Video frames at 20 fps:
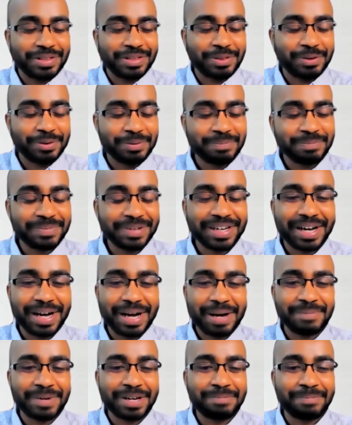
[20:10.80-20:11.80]
So
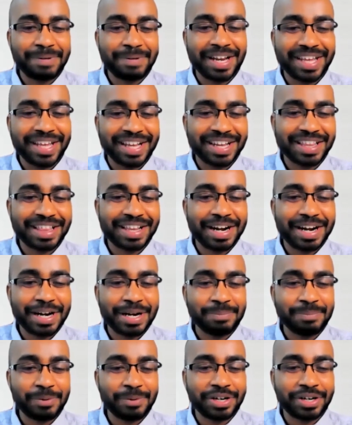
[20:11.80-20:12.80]
I'm explaining in
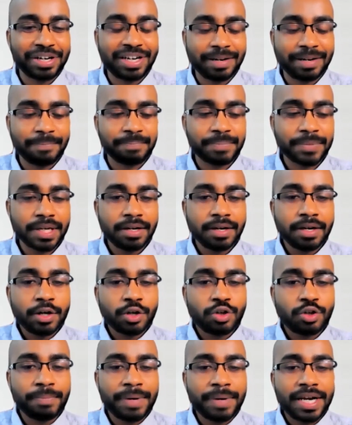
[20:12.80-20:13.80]
slightly more detail.
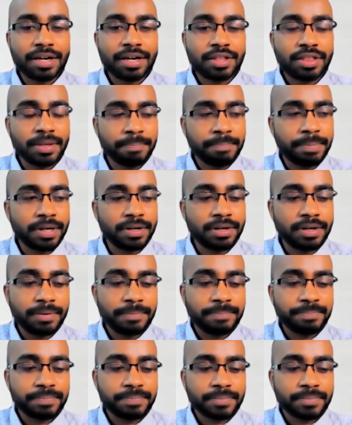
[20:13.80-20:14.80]
To make it simpler,